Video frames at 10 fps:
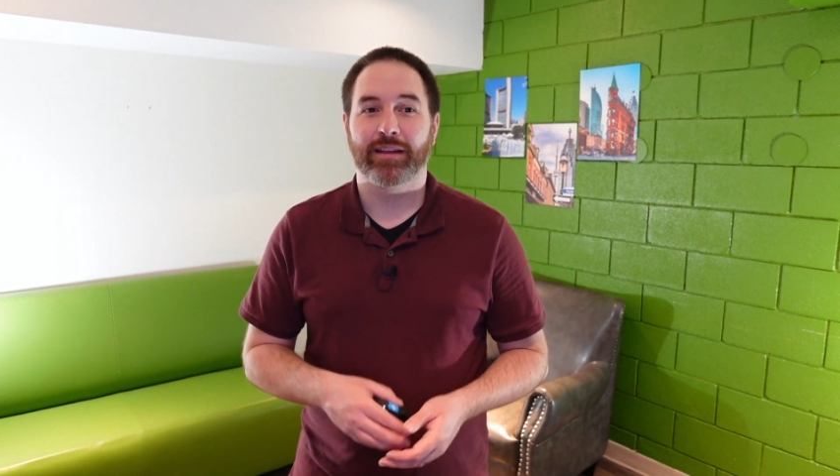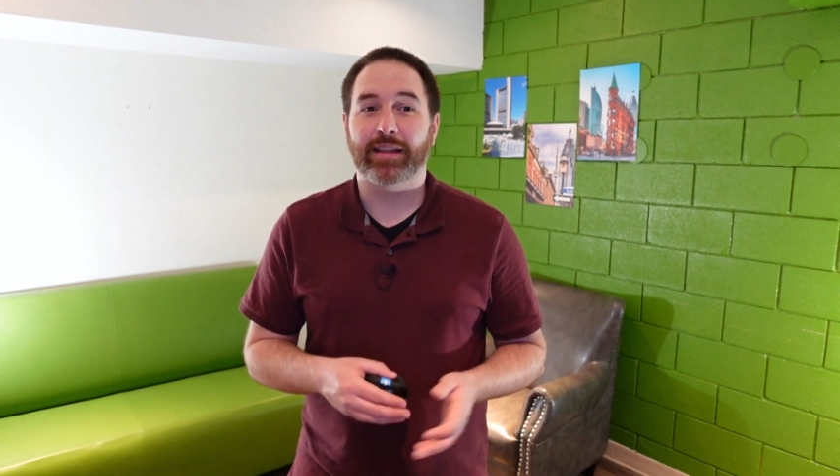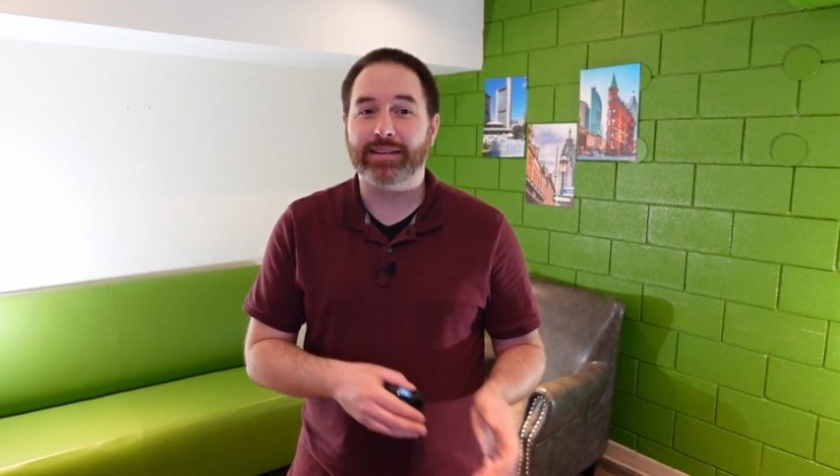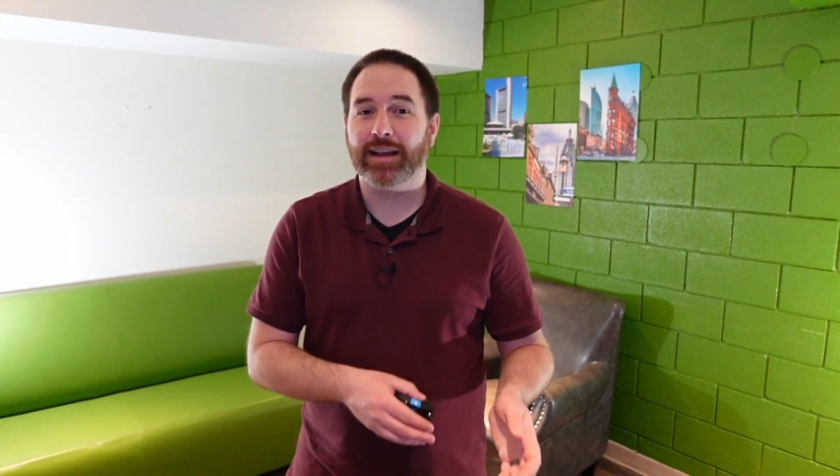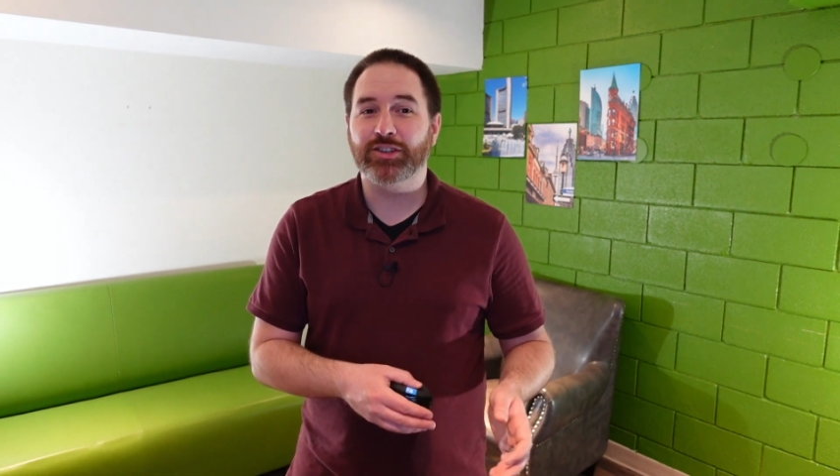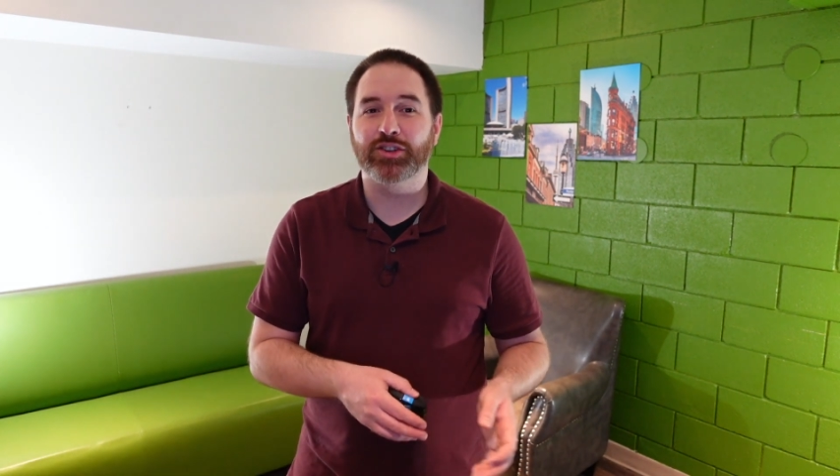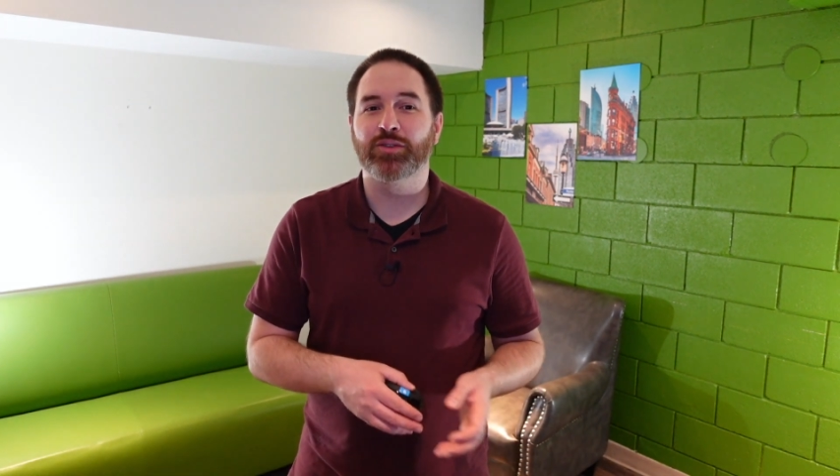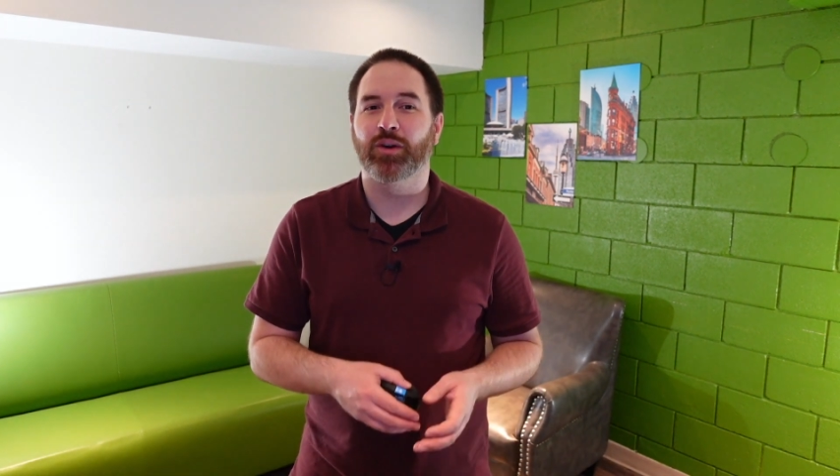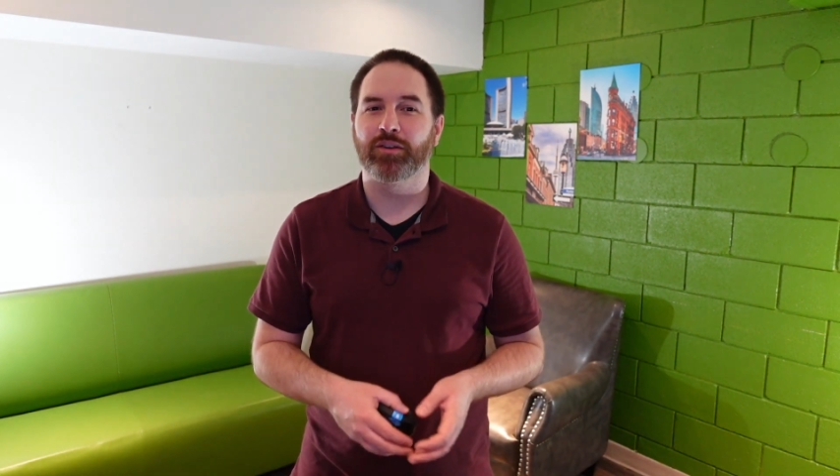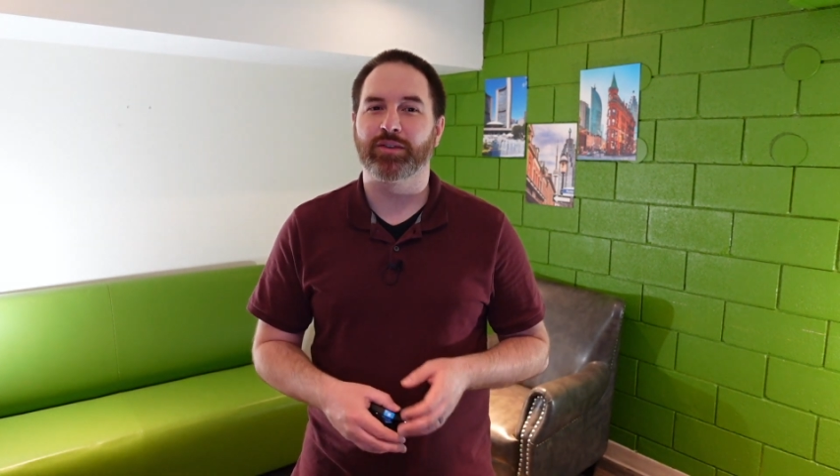That's actually
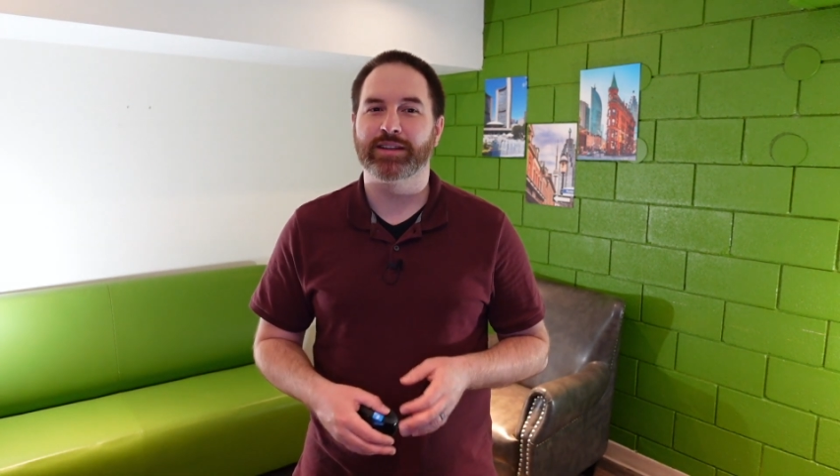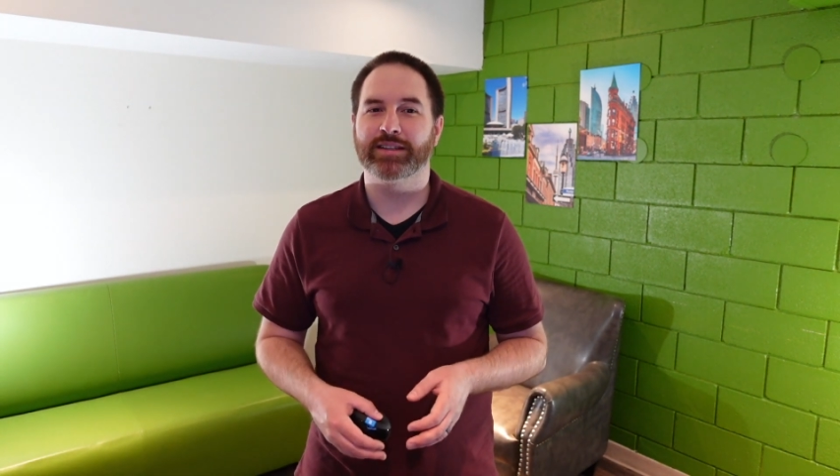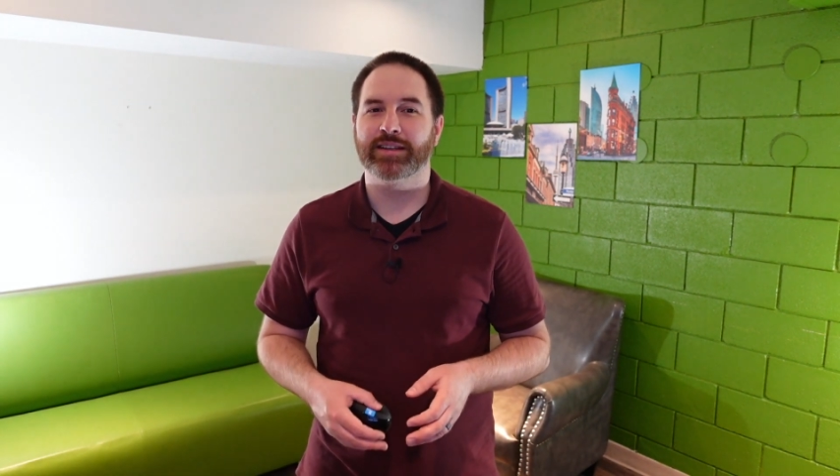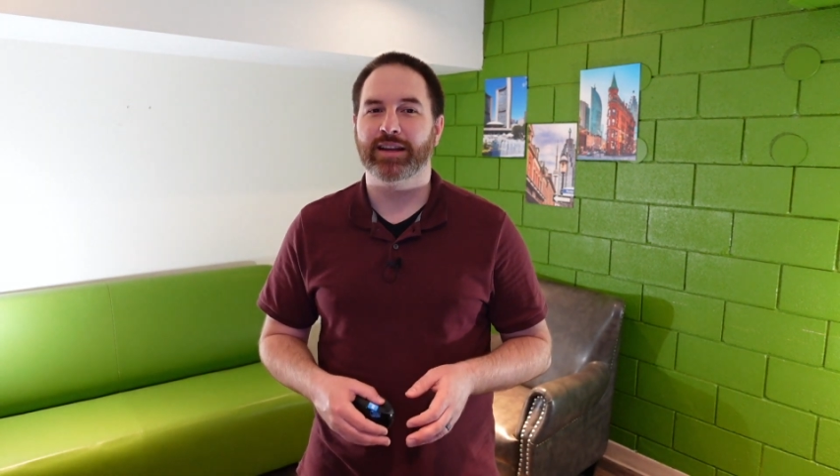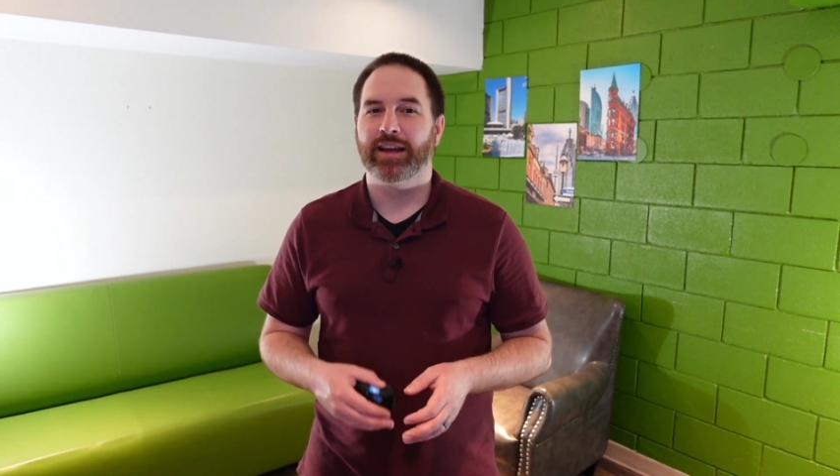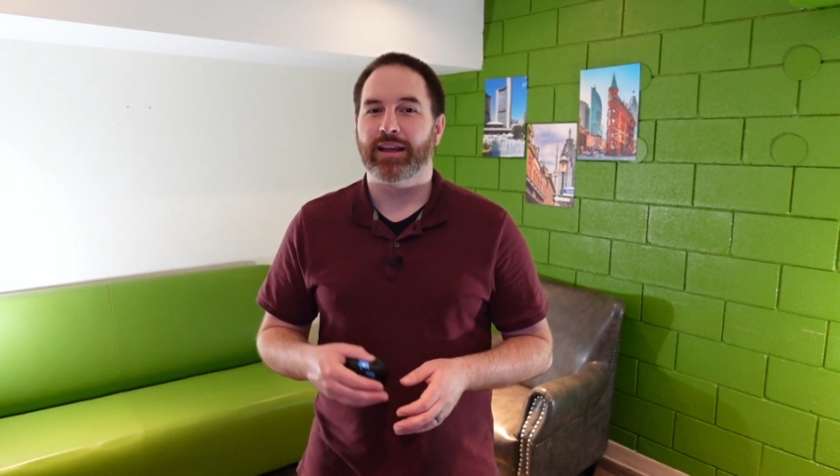one reason